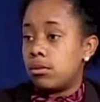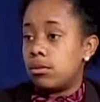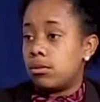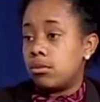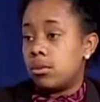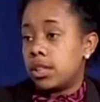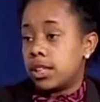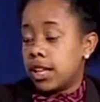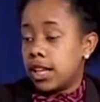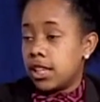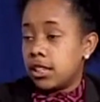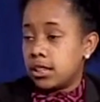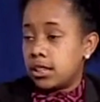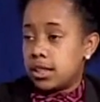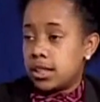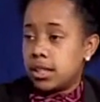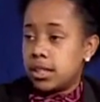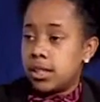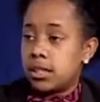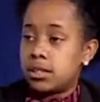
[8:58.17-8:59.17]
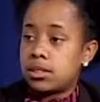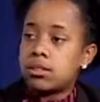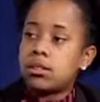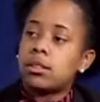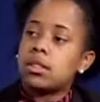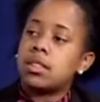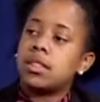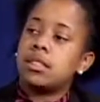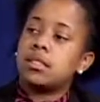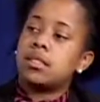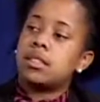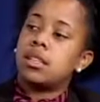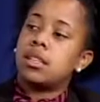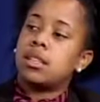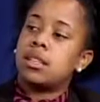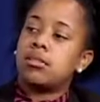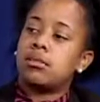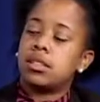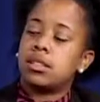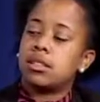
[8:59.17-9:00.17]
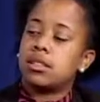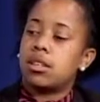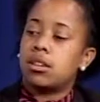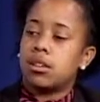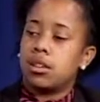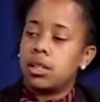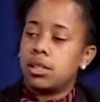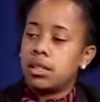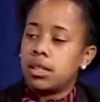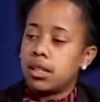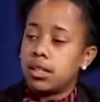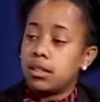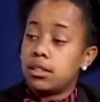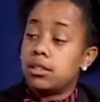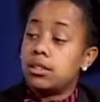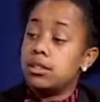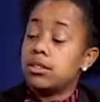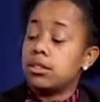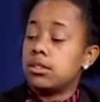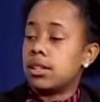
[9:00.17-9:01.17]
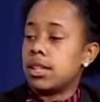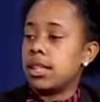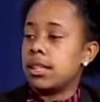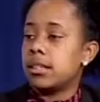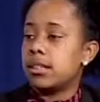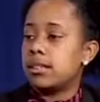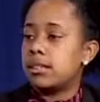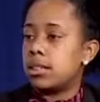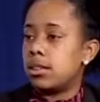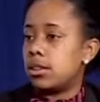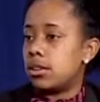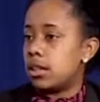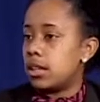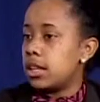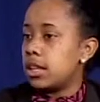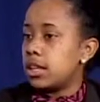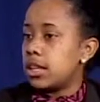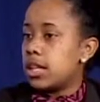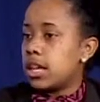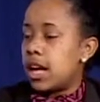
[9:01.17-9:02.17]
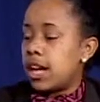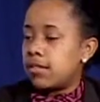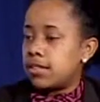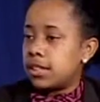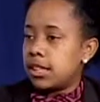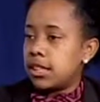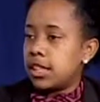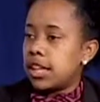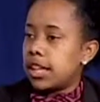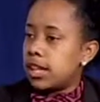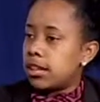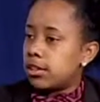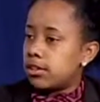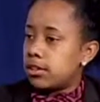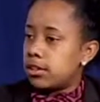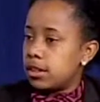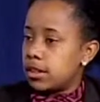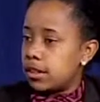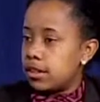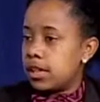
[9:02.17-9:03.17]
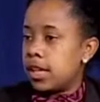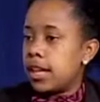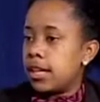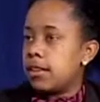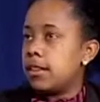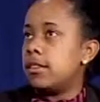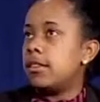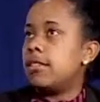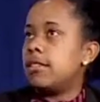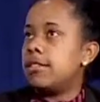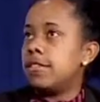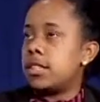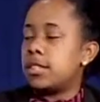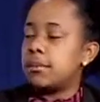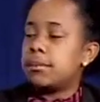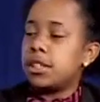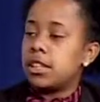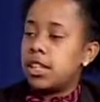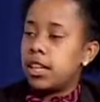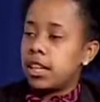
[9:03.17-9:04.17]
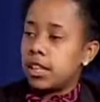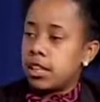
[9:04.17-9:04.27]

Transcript: what the agency historically has done and what it's currently doing. So I've seen that visibility